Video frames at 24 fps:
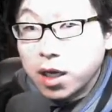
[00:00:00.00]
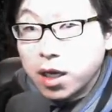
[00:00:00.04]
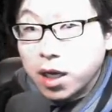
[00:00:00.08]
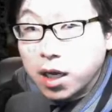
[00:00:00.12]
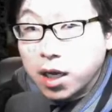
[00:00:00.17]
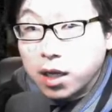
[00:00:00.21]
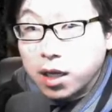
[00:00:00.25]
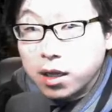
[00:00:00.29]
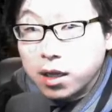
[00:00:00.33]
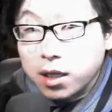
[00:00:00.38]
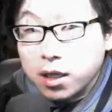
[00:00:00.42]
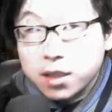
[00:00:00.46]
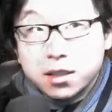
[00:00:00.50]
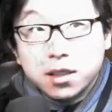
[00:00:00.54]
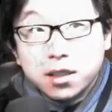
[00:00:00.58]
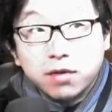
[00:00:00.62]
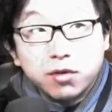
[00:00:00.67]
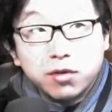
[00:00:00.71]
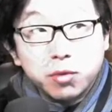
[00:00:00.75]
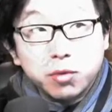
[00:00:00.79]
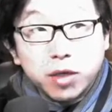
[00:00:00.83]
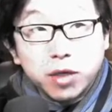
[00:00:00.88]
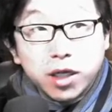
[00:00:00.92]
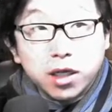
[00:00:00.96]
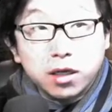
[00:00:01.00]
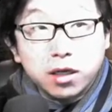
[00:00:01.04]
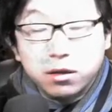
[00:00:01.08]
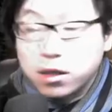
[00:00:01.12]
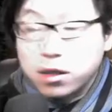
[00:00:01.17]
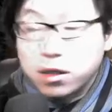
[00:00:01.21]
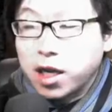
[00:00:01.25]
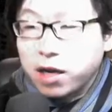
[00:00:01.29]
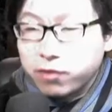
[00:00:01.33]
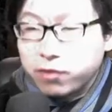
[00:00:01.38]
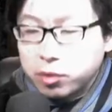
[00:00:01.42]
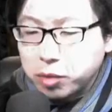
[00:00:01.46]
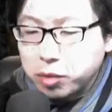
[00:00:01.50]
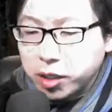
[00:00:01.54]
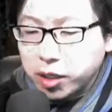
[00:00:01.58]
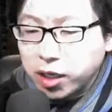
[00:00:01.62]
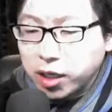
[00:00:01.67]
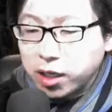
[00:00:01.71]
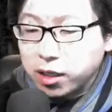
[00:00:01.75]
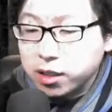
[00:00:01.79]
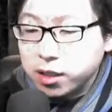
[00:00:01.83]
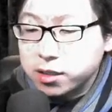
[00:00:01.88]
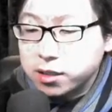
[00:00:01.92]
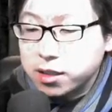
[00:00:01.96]
unless
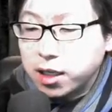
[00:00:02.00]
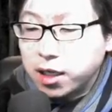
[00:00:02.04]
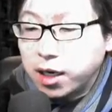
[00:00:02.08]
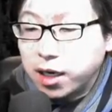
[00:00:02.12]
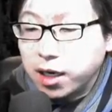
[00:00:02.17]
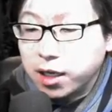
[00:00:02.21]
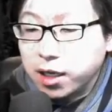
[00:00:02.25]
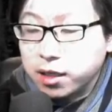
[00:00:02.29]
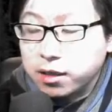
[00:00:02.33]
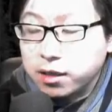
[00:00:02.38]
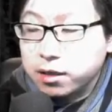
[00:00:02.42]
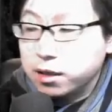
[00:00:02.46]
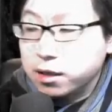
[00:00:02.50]
that I